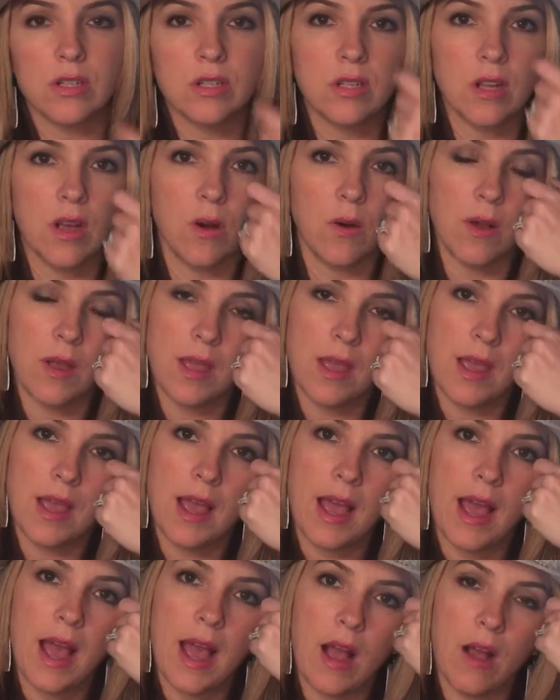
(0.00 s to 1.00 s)
So
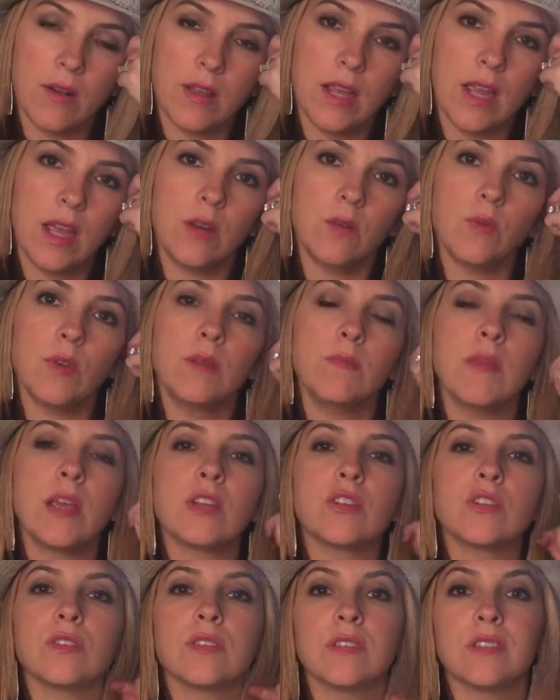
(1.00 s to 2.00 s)
how can we
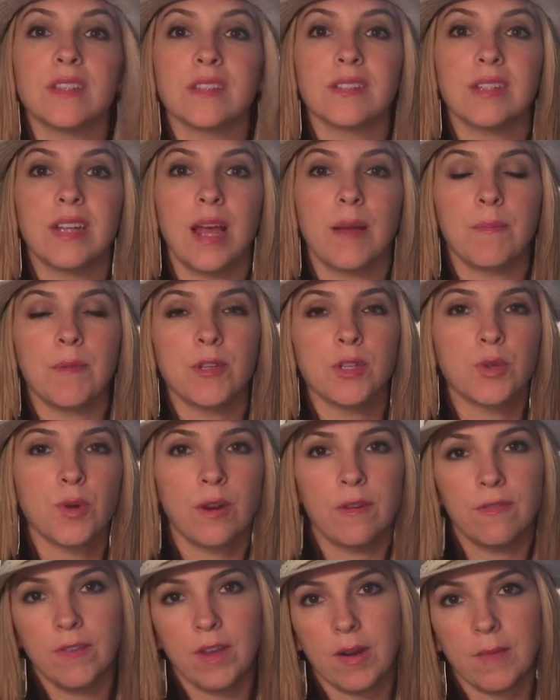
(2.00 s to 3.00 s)
make sure this doesn't happen to
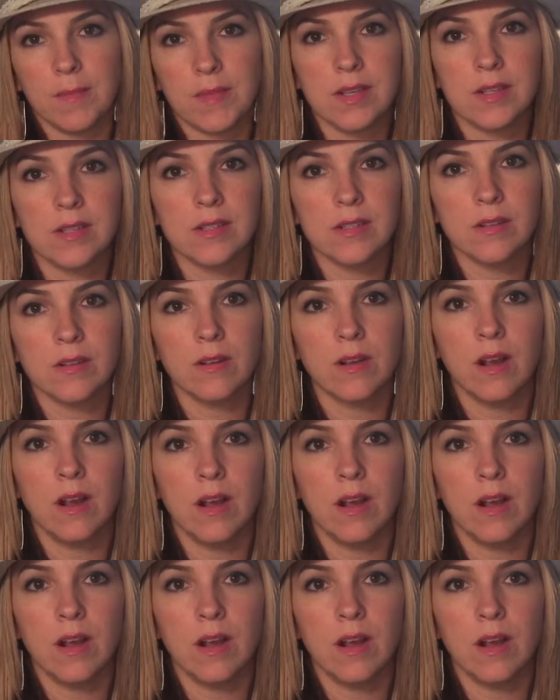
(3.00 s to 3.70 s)
our families?